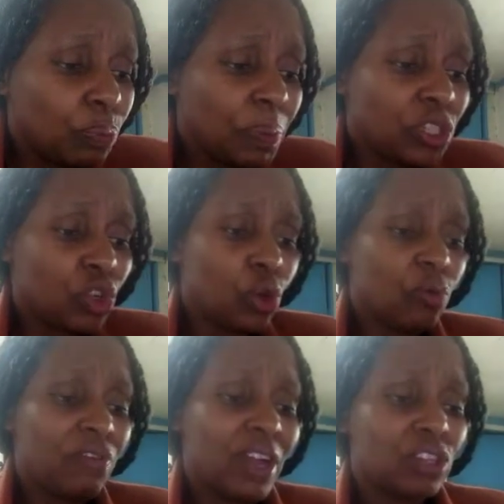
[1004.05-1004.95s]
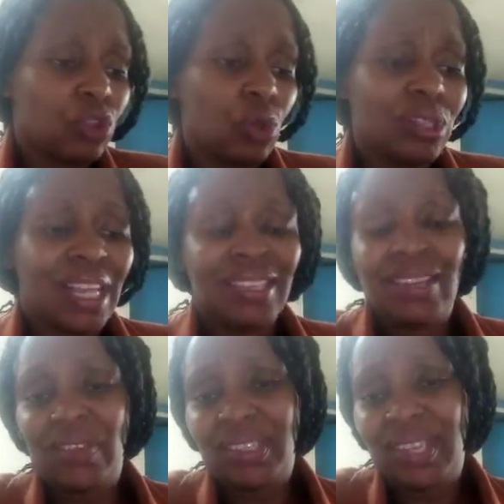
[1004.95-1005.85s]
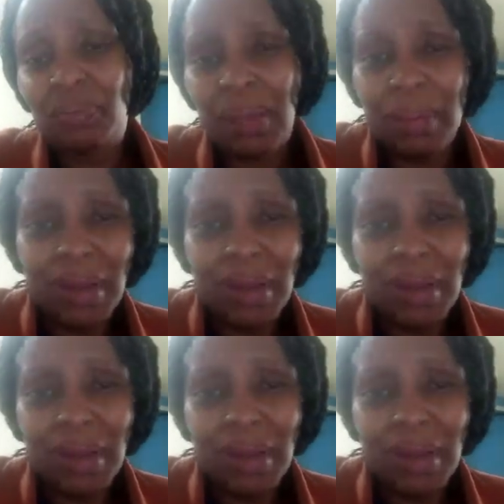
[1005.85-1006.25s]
special functions as directed by